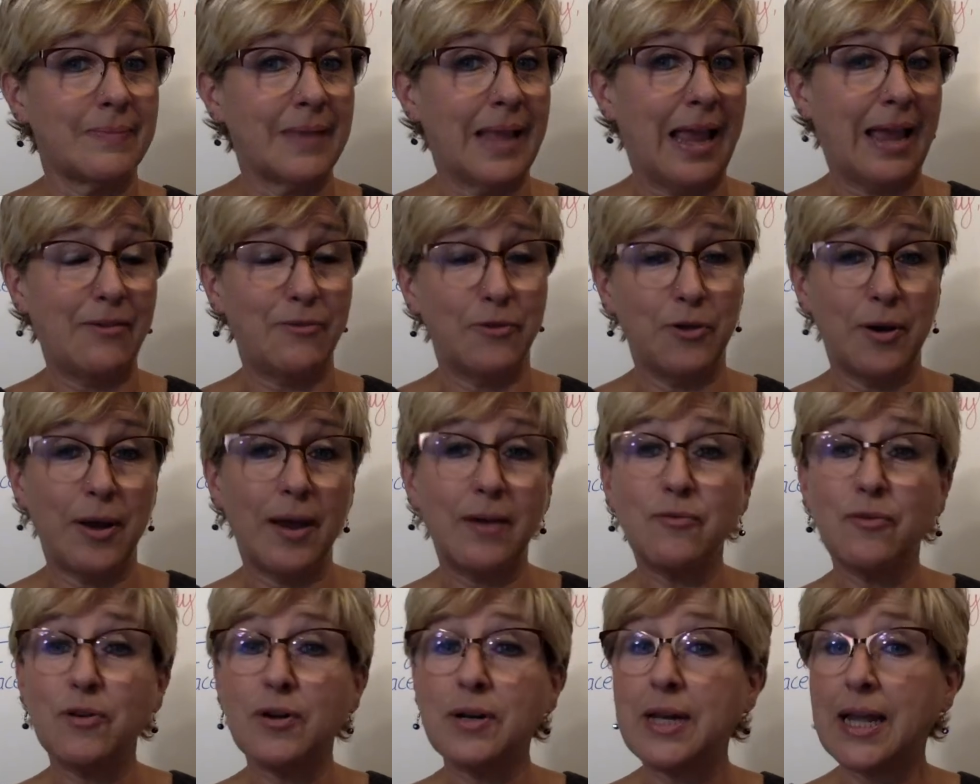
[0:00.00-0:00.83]
Have you
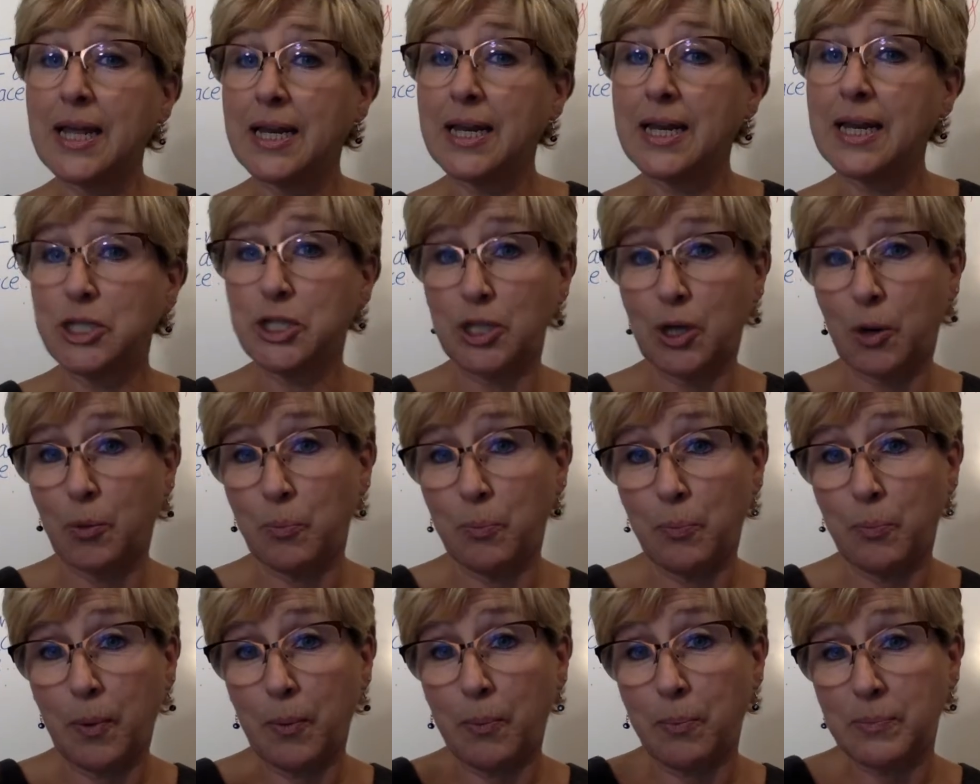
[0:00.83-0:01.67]
ever done
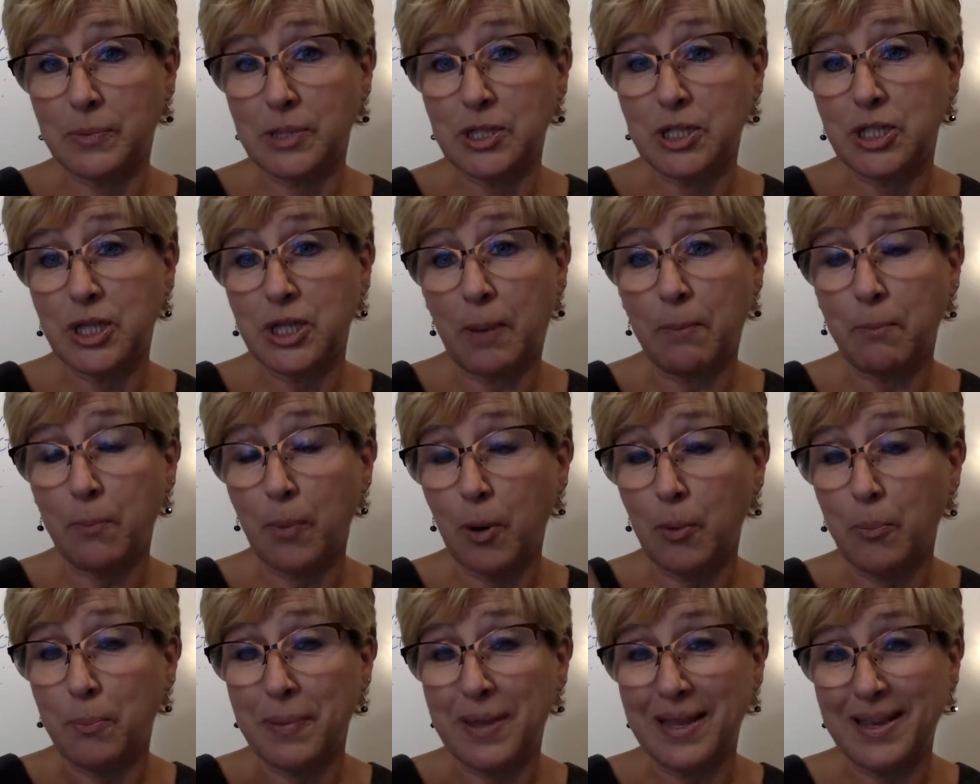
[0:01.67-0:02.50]
a jump
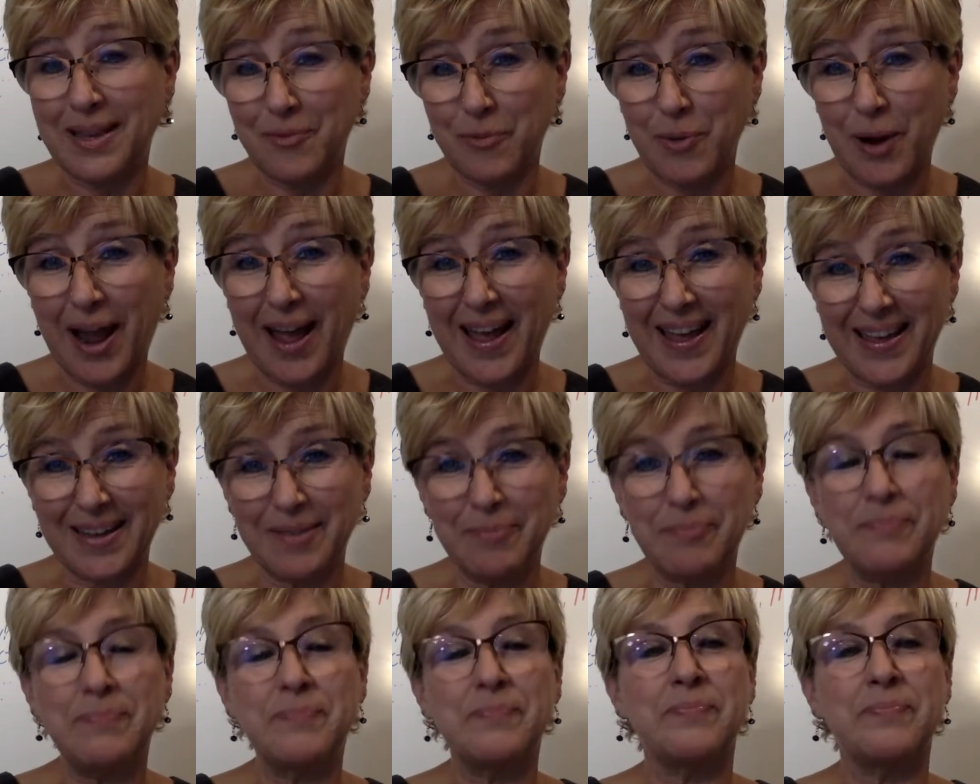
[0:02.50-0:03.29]
roping rhyme?